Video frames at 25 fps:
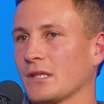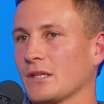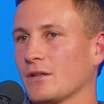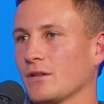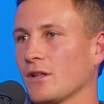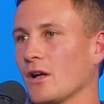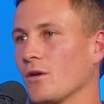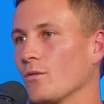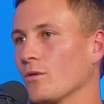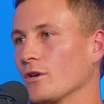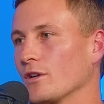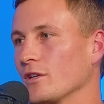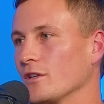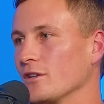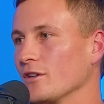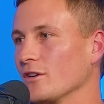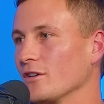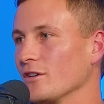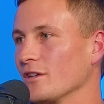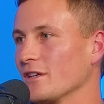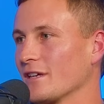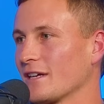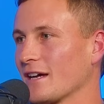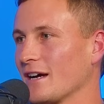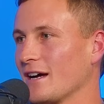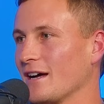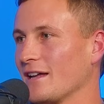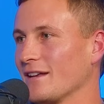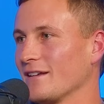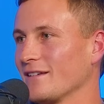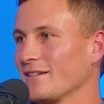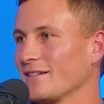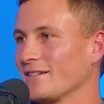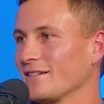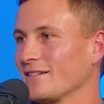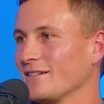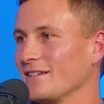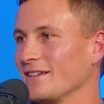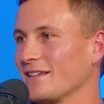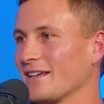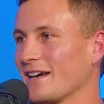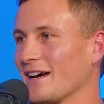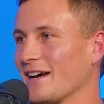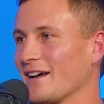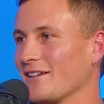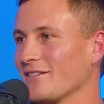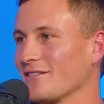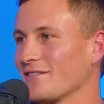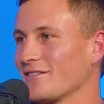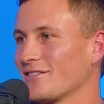like, what do? You can't
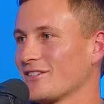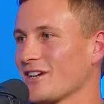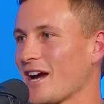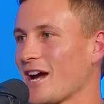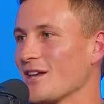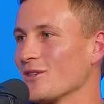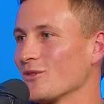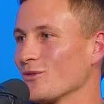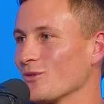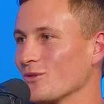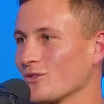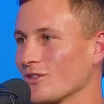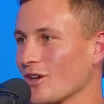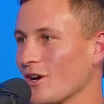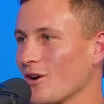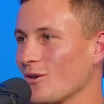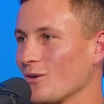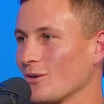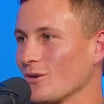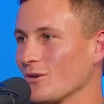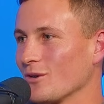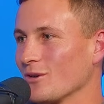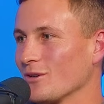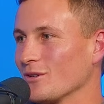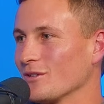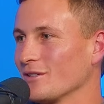change a result, or